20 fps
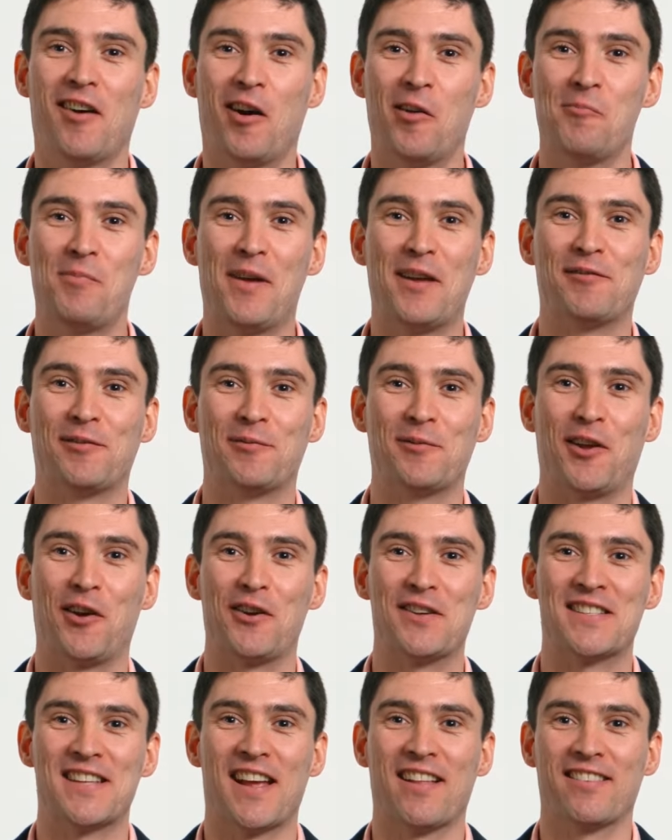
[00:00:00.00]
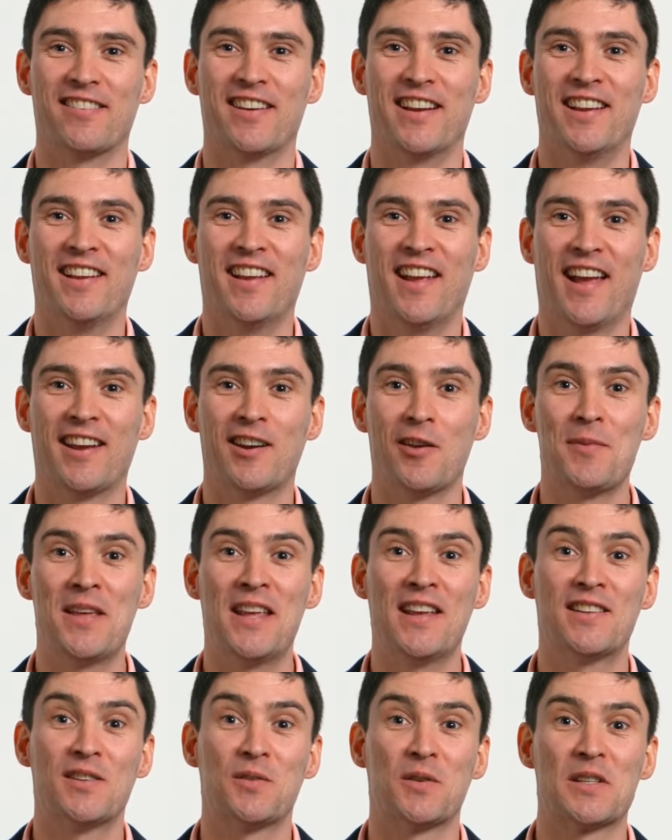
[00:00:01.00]
I'm Ben from Go Salary, and I'm
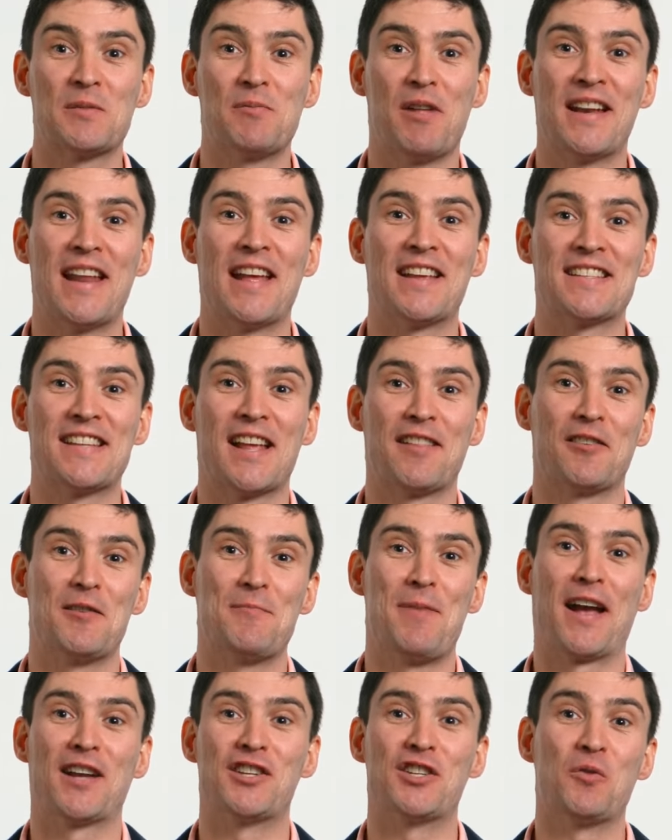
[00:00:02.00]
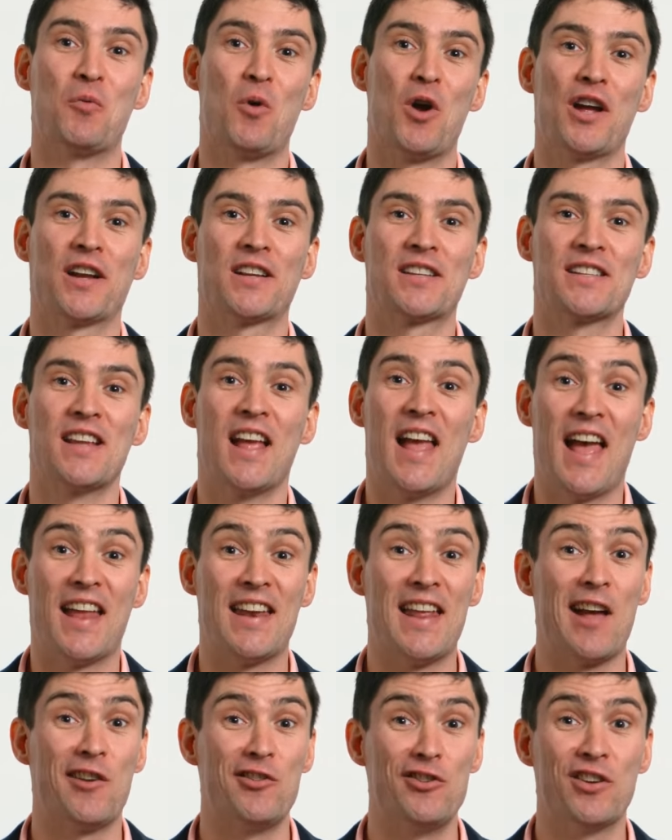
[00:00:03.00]
here to explain how salary packaging works
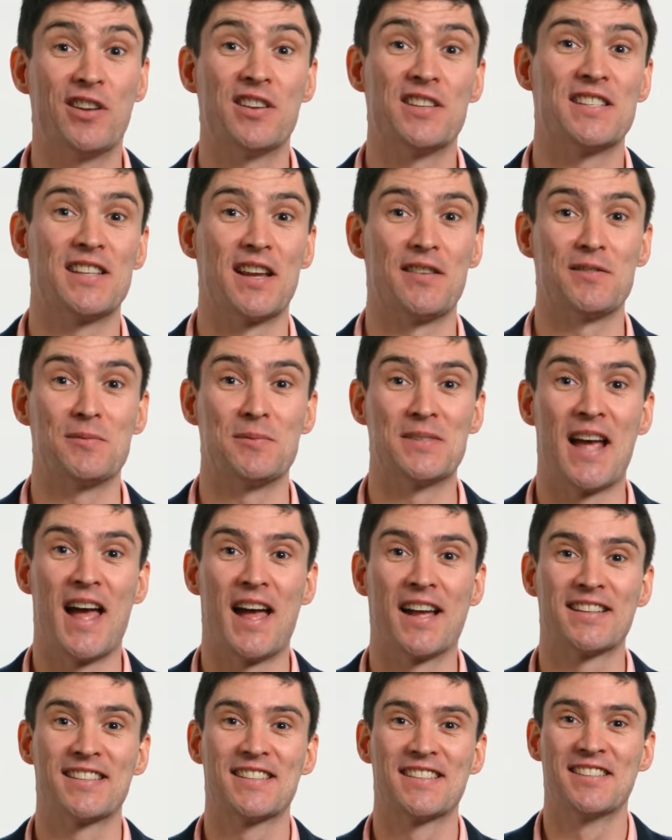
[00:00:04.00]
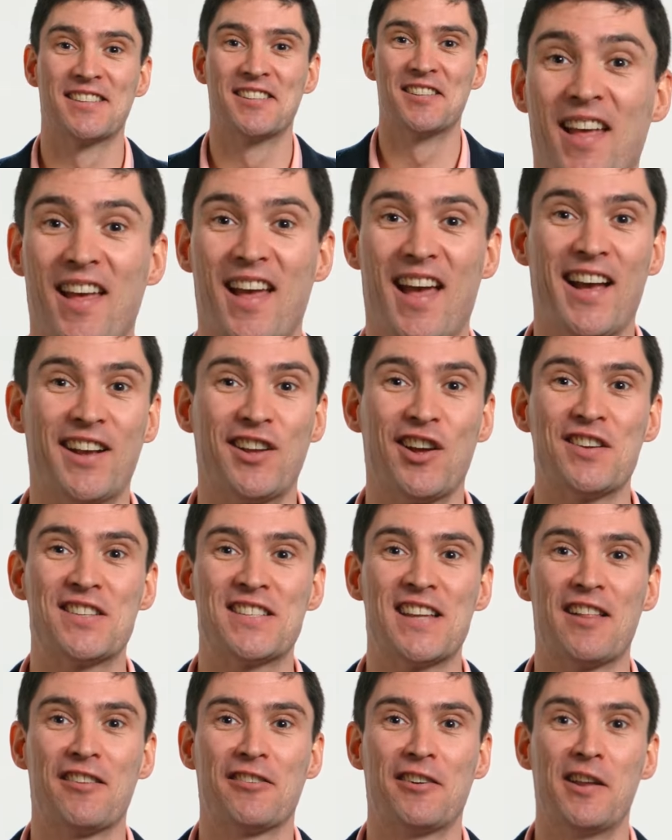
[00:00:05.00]
and how you can save some tax. At Go
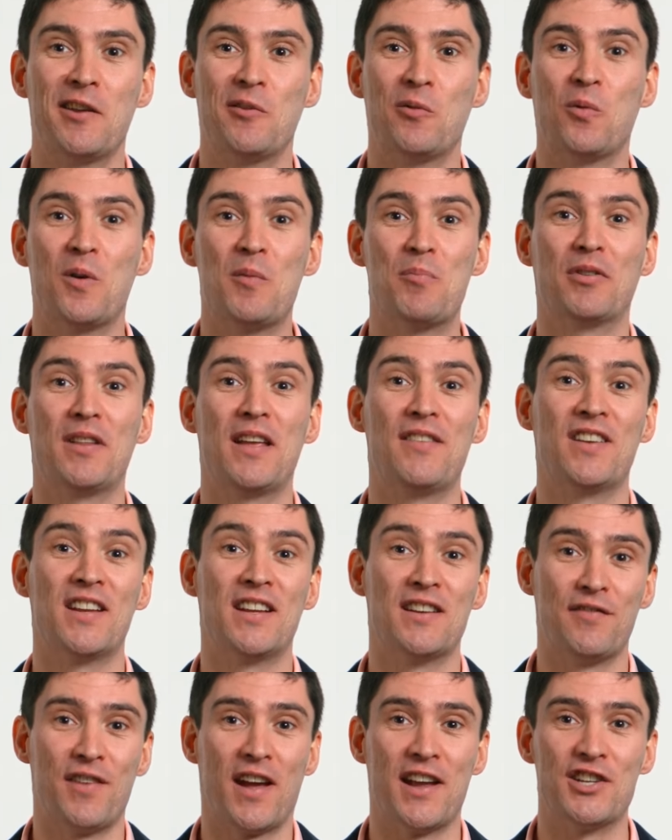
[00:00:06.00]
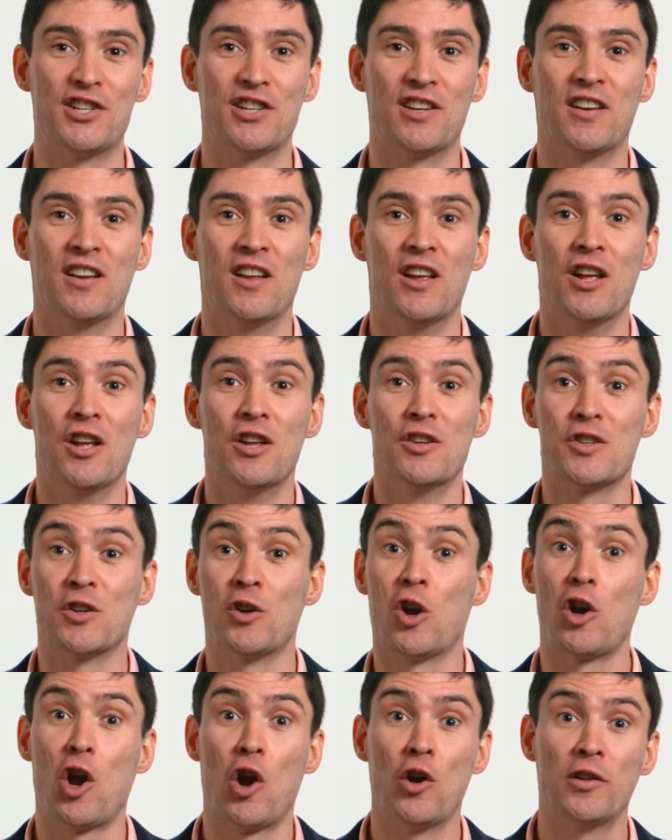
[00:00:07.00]
Salary, we believe in innovation. So
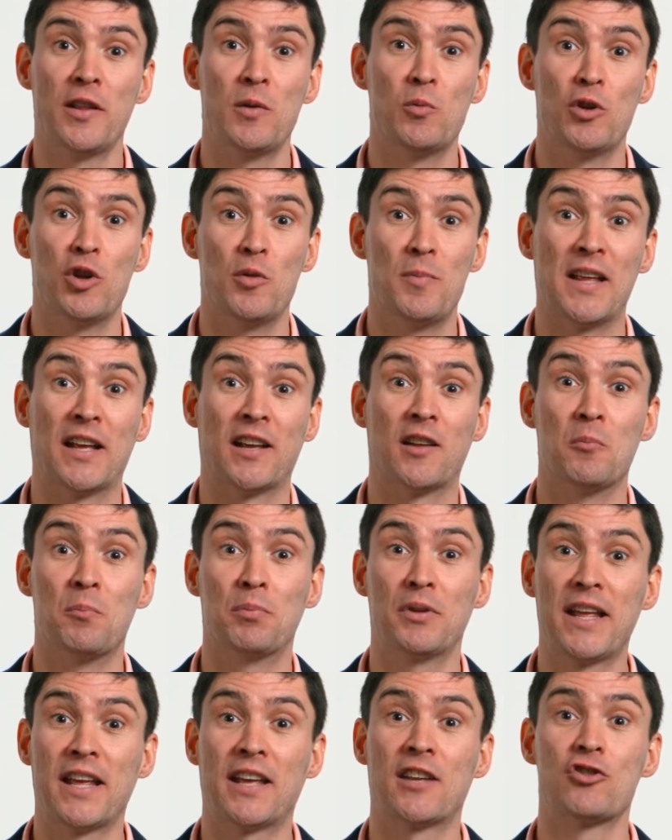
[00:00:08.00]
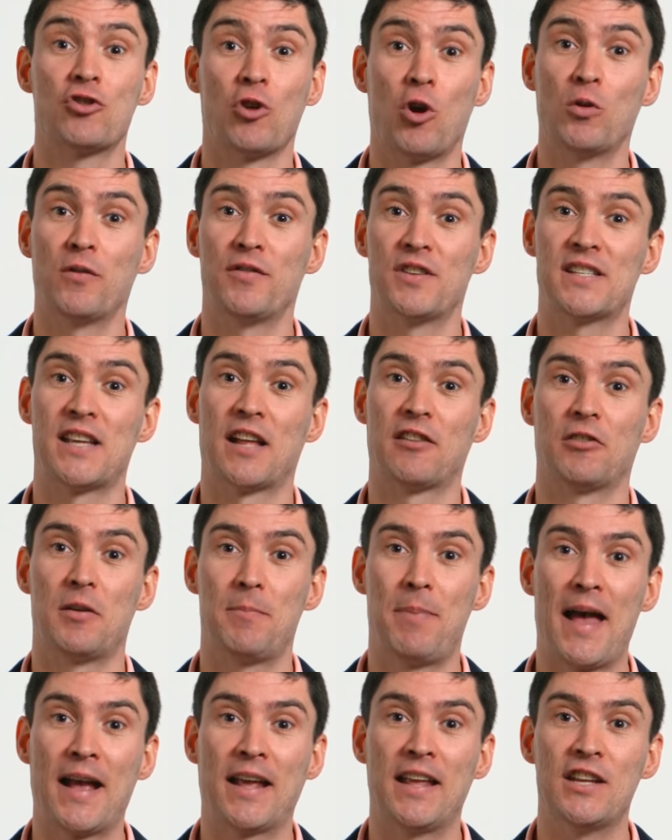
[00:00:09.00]
not only will you be in complete control of your
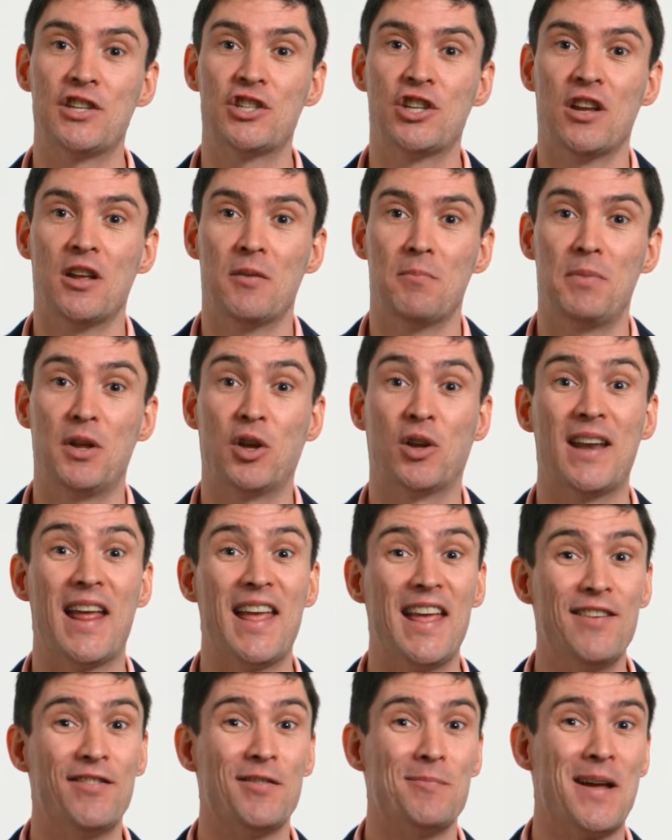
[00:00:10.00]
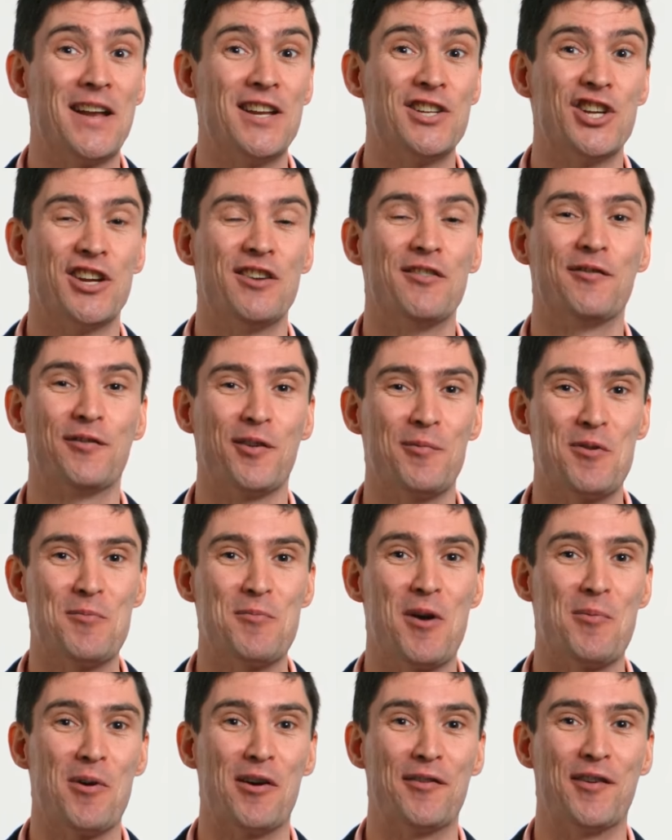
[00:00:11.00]
salary package, but you can even manage it from your
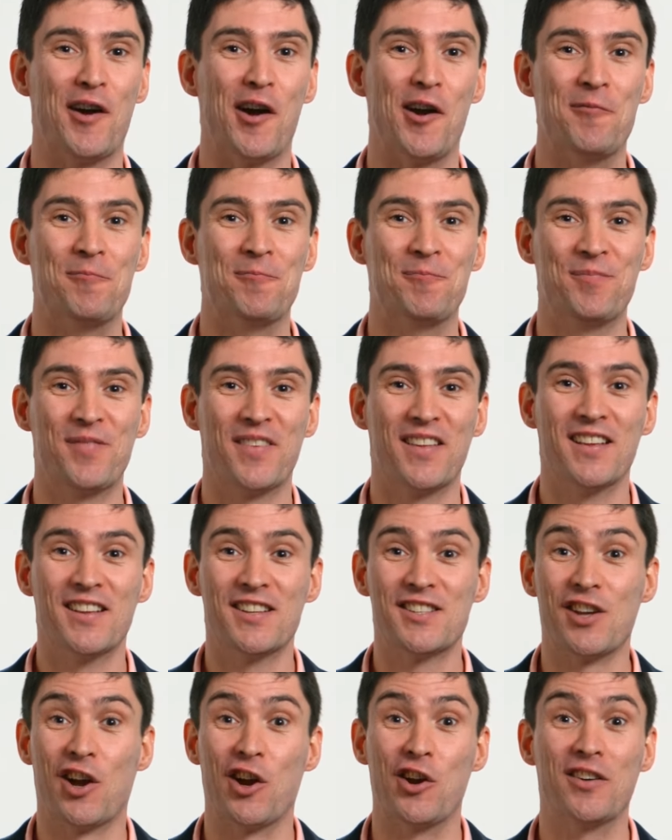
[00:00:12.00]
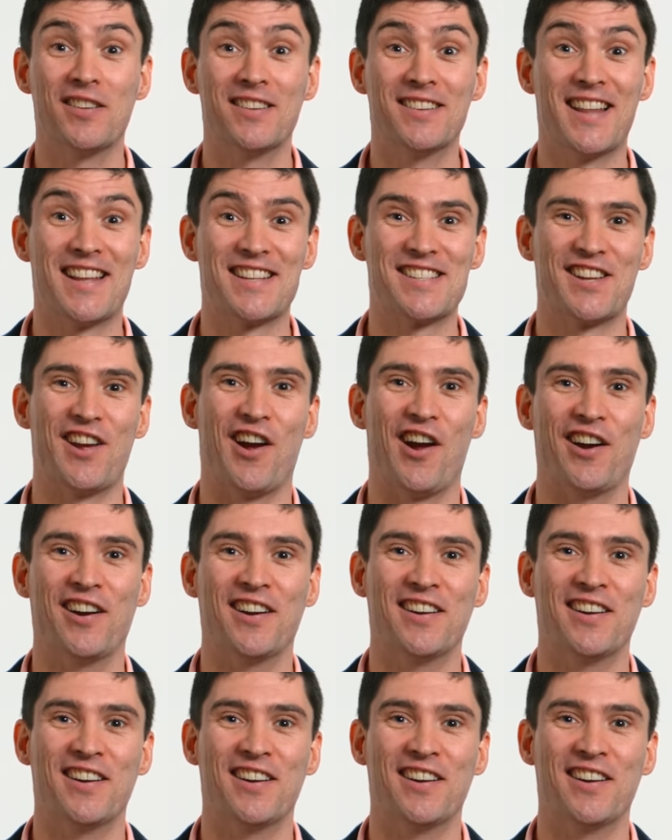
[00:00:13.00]
mobile phone. So let's go.